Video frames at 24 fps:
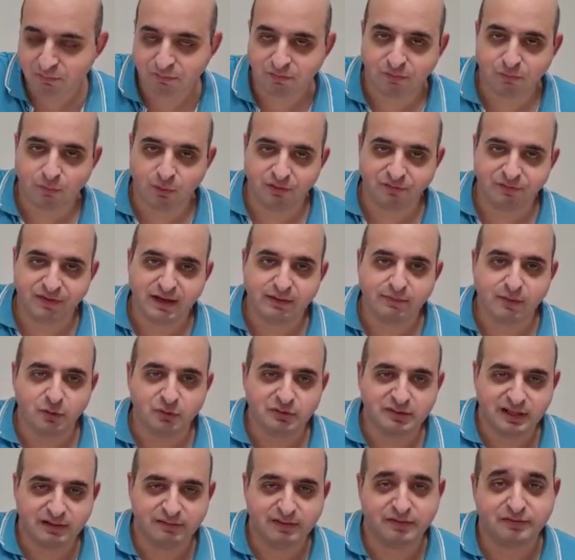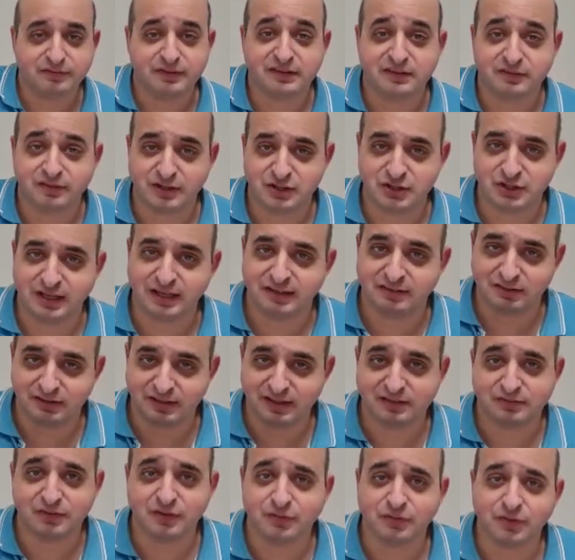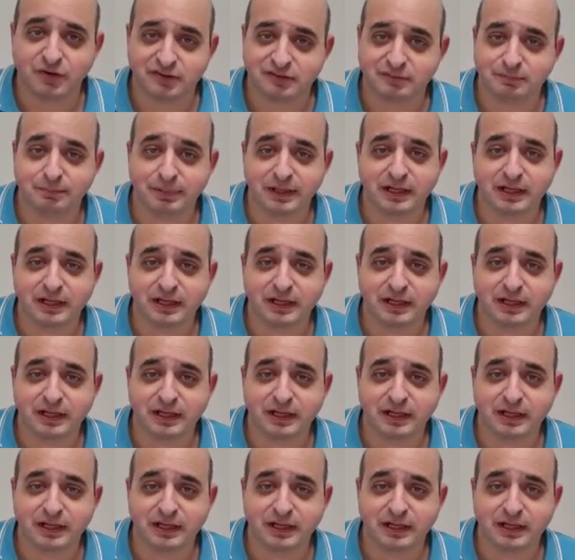One thing I will say with the squish test on this one first,